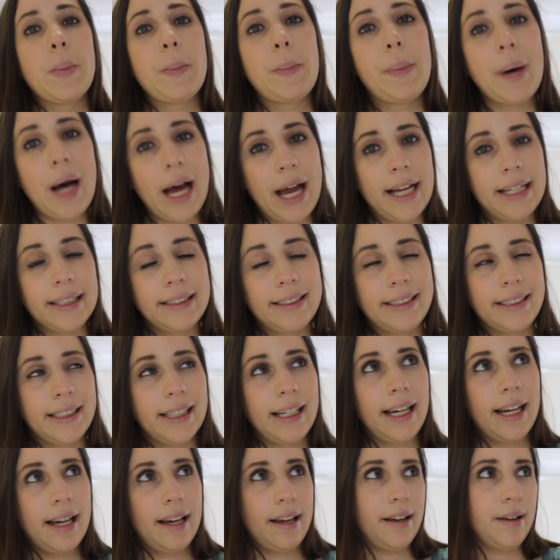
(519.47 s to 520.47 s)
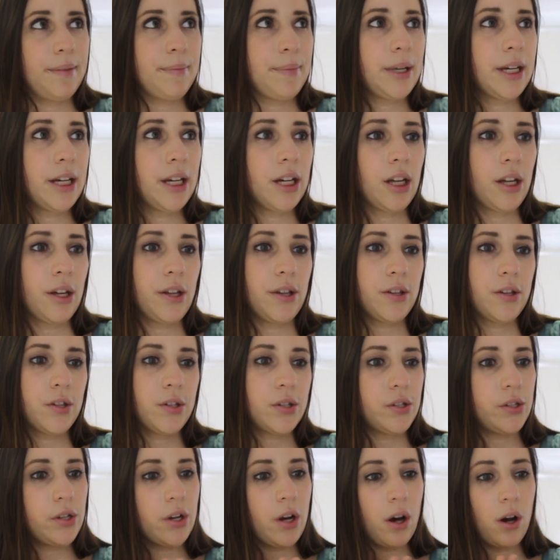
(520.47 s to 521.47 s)
But
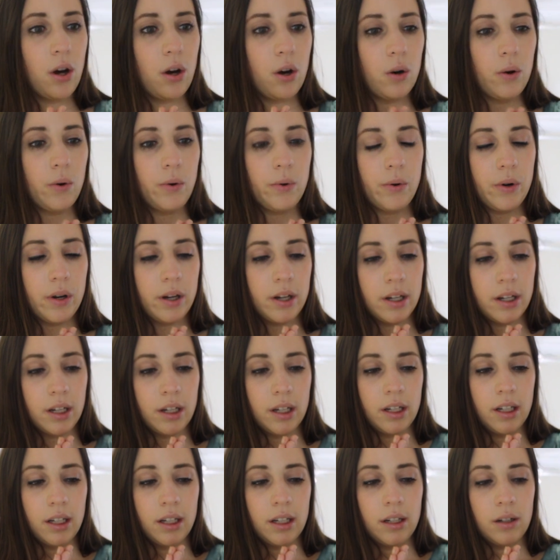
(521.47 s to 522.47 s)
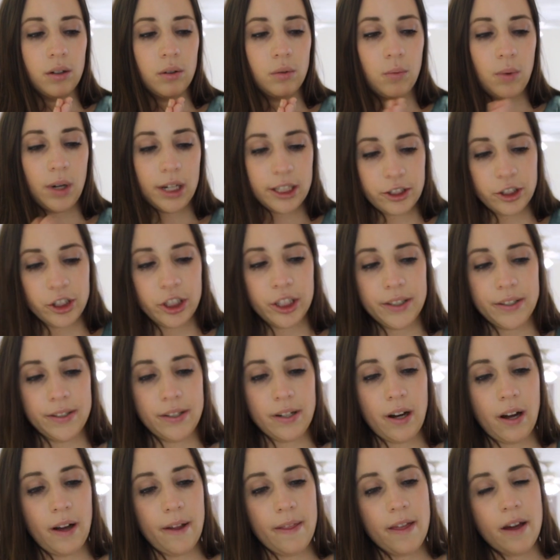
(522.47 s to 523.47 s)
so once she
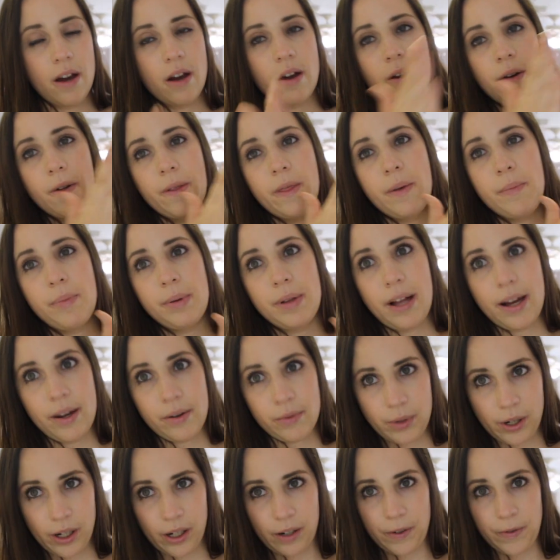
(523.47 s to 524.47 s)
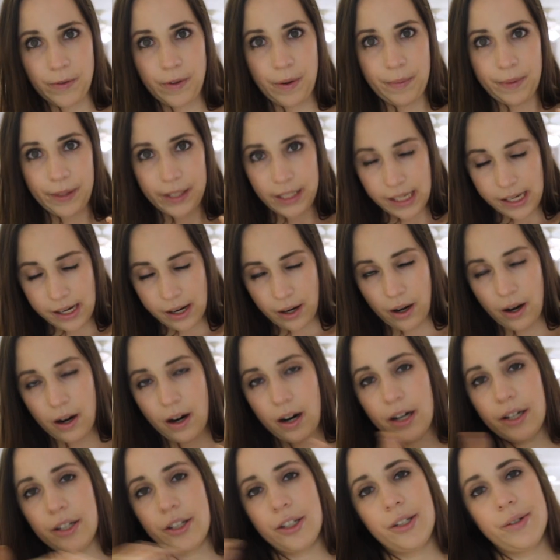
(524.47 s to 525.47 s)
saw the blood work from the
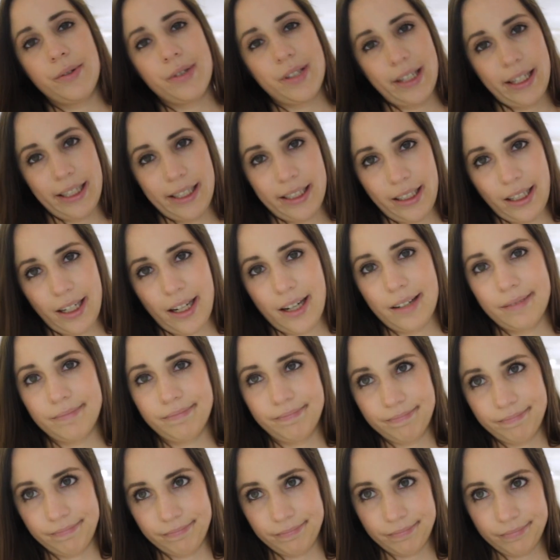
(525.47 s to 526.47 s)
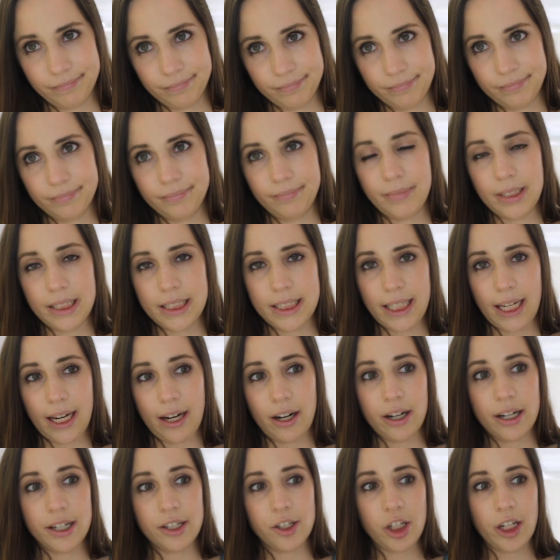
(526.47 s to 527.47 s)
ER, she was like, yeah,
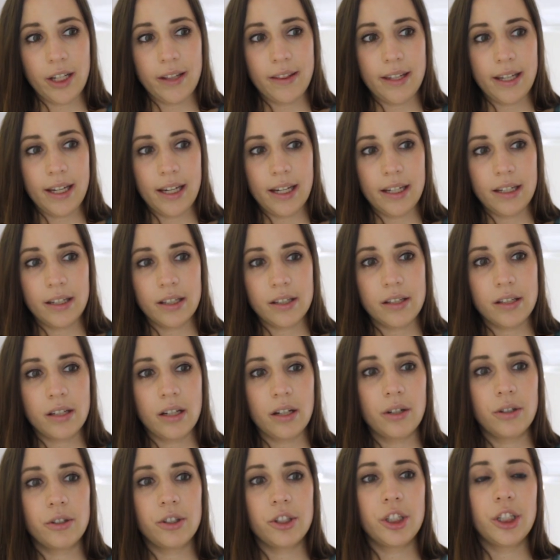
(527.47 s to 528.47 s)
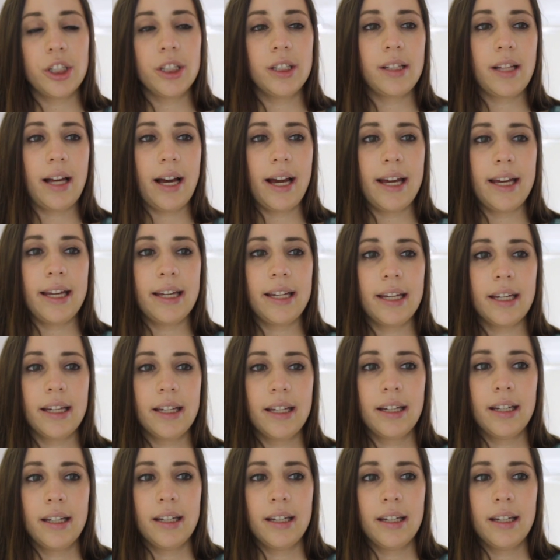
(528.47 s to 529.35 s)
miscarriage. And then so she like,